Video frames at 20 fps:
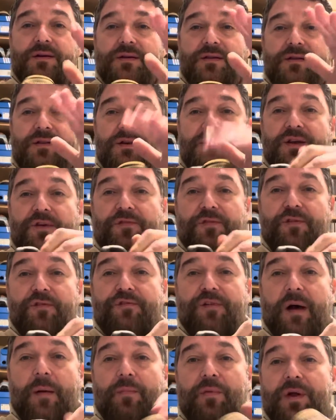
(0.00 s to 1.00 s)
the different
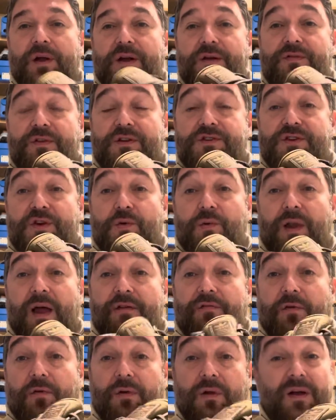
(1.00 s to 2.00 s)
fabric, and the
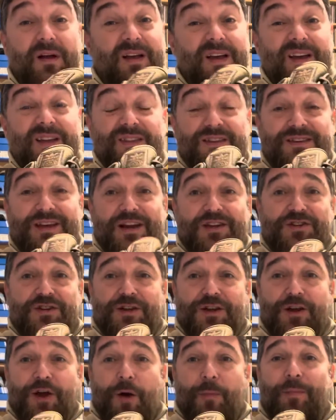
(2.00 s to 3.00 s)
2-level, there's
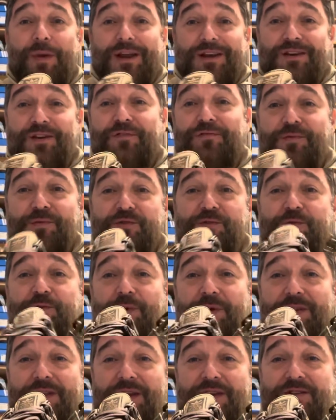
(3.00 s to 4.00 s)
actually a big difference
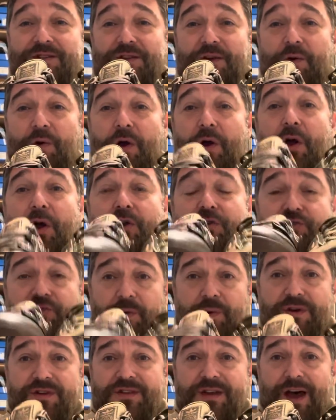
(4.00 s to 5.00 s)
between these two.
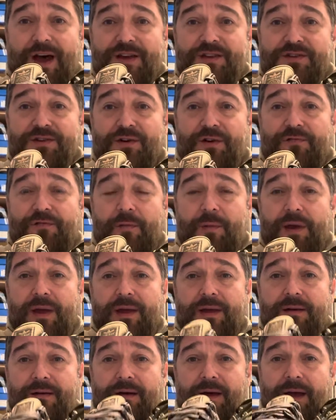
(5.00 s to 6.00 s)
True to size though for
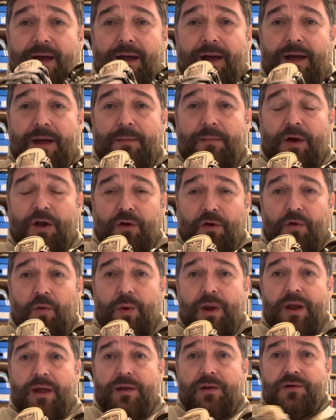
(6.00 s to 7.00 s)
me. I know the
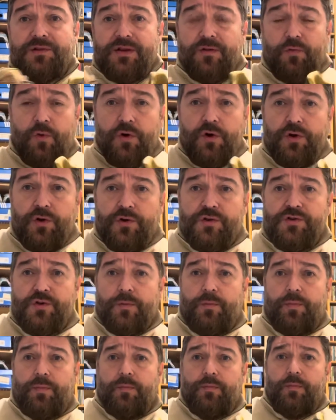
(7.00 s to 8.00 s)
Winter Hills, everyone goes up
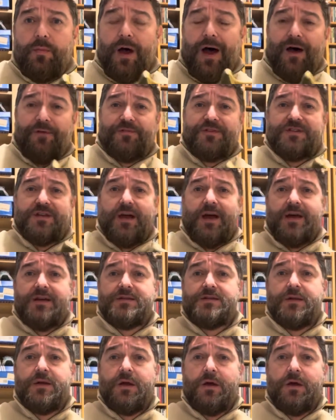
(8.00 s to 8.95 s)
half a size.